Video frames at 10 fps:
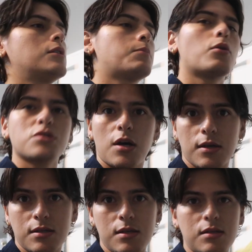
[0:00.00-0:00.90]
You know, pros and
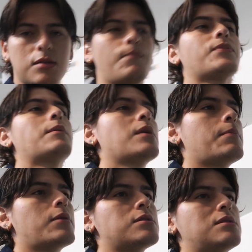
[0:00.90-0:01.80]
cons to this. I'm the
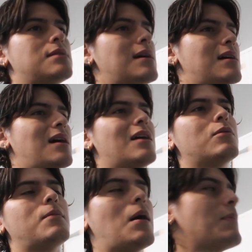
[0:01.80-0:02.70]
type of person that I don't,